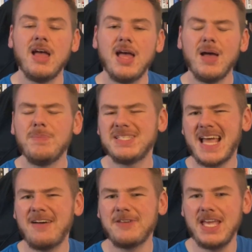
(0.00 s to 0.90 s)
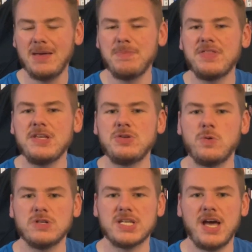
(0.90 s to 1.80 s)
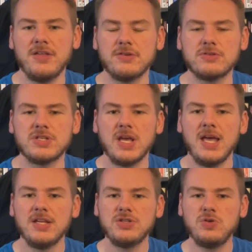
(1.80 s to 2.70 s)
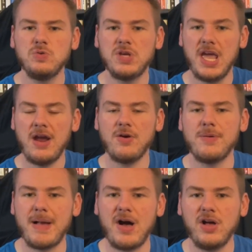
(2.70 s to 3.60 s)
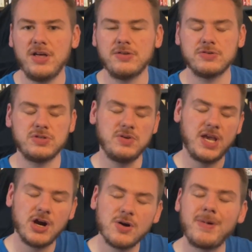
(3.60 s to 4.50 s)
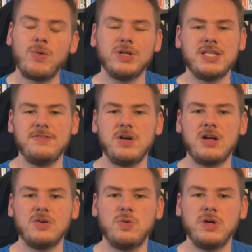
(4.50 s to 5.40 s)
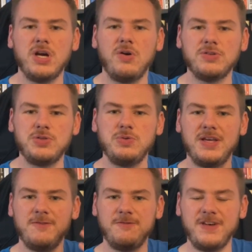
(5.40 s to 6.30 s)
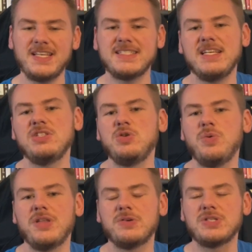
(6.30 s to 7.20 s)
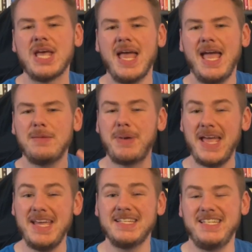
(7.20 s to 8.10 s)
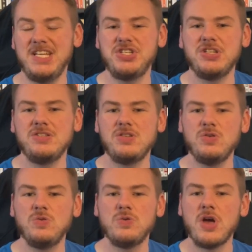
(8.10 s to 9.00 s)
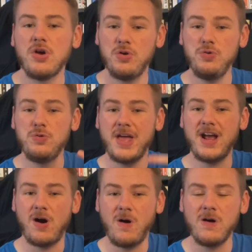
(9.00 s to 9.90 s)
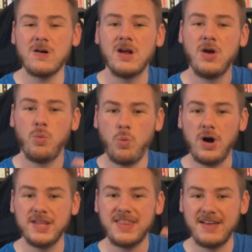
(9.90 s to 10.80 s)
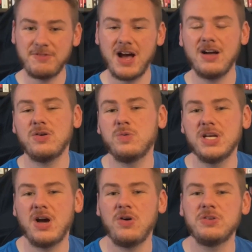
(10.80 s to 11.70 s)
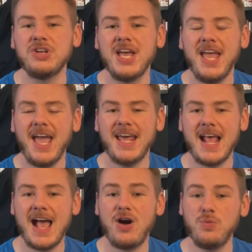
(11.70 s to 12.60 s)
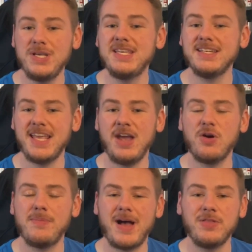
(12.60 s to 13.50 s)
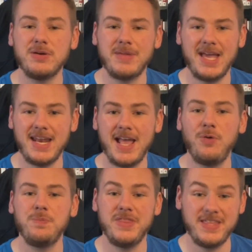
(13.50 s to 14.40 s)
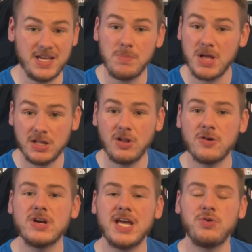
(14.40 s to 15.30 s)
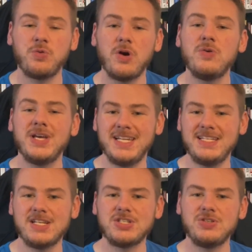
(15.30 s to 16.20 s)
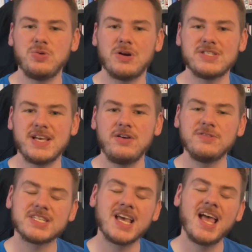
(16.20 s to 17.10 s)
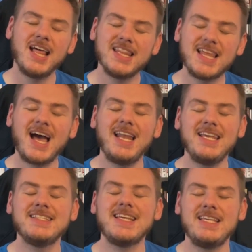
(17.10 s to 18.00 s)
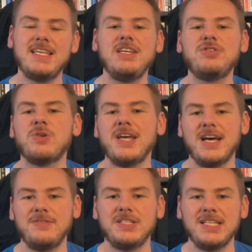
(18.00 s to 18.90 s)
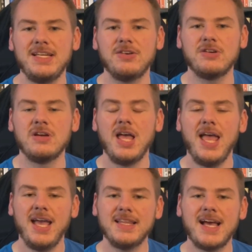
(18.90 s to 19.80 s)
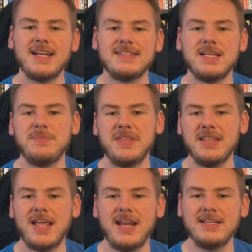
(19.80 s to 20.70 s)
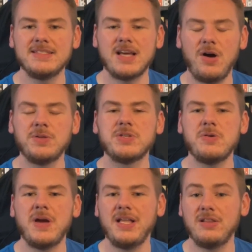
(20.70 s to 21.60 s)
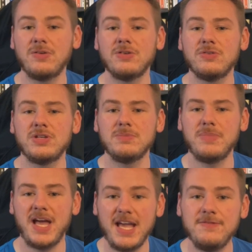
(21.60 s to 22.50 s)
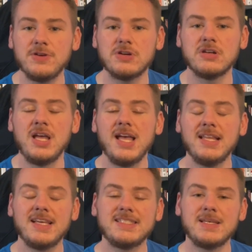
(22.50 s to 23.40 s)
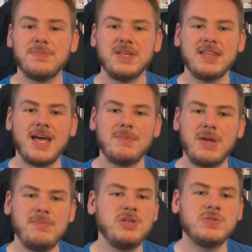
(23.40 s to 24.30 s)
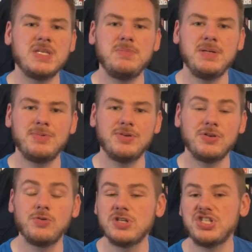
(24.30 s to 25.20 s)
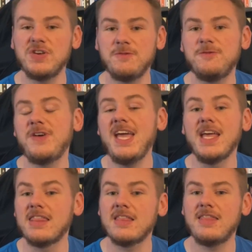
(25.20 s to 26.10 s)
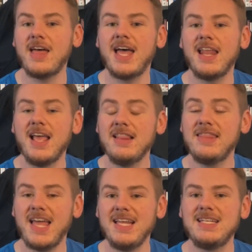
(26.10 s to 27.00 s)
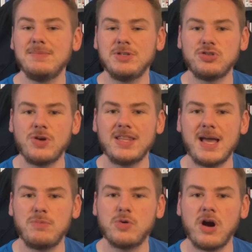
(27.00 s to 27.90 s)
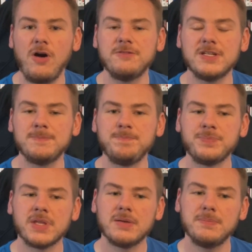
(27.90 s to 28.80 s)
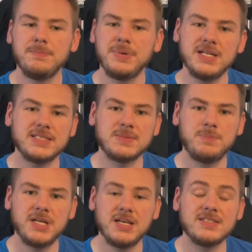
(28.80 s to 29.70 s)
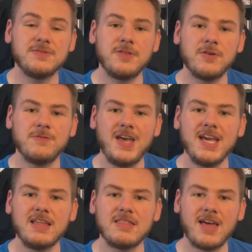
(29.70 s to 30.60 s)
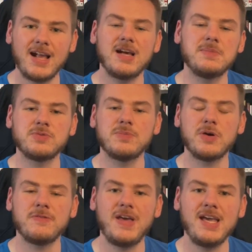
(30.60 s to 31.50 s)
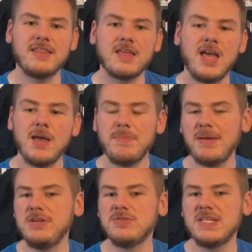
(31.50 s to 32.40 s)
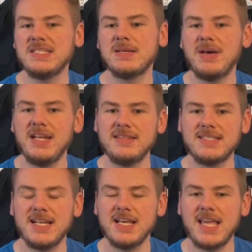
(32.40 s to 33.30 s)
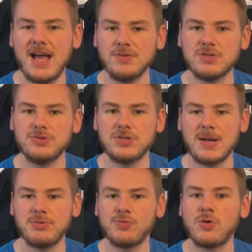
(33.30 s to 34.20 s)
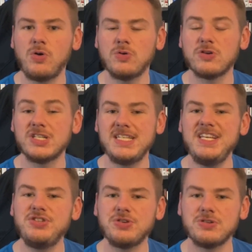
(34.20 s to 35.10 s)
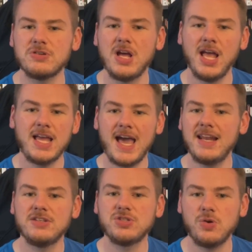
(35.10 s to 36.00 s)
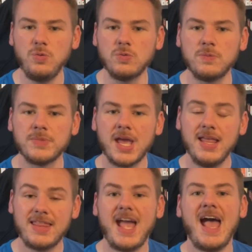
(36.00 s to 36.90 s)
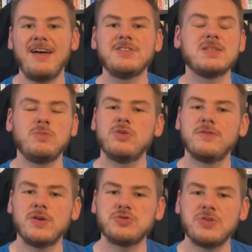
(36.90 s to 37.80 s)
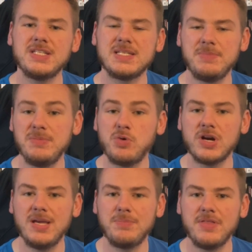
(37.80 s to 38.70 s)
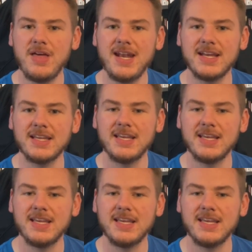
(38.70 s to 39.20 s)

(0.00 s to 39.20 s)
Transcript: But to have empathy towards others, to care about others, to care about what they've got going on, to invest into others and pay attention to who they are, what they've got going on, and how we can care about them and help them learn and grow in addition to ourselves, that is a key trait of a leader. And that is something that is also a learned behavior. That's something that maybe you see people in the Christian faith that they demonstrate that more often, but it's because of their faith. That comes from their faith. Maybe you see somebody that's in a counselor type of role or a teacher at a school. They have some more of those traits to be more empathetic.